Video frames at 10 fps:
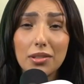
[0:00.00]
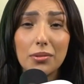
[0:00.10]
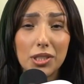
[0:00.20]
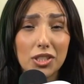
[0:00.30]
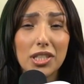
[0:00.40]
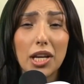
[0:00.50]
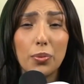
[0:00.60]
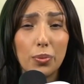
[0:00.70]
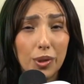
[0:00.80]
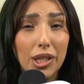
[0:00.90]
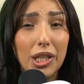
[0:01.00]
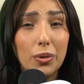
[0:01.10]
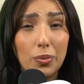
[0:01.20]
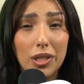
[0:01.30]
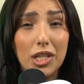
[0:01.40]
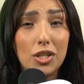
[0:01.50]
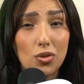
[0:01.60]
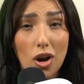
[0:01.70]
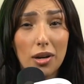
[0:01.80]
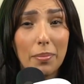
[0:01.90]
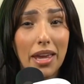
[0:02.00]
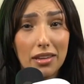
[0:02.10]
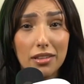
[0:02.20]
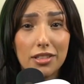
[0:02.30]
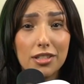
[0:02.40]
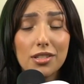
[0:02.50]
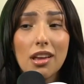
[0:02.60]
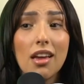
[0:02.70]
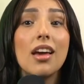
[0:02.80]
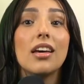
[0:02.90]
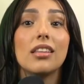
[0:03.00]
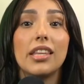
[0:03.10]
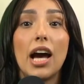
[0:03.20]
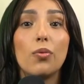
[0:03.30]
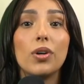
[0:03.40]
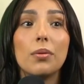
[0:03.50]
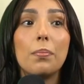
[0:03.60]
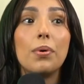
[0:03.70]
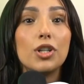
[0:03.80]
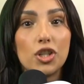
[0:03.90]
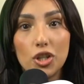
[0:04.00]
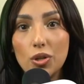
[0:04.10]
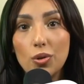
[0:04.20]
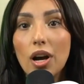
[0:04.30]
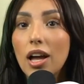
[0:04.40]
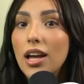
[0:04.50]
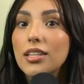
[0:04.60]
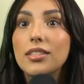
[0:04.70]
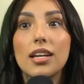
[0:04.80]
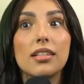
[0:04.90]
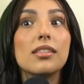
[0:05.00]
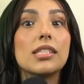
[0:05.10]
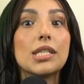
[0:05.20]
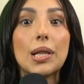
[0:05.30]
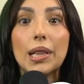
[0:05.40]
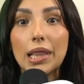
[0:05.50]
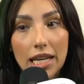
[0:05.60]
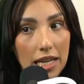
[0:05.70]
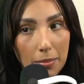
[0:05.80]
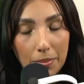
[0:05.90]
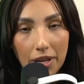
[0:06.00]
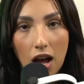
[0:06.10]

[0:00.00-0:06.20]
they were just like really, really strong painkillers that would put you to sleep.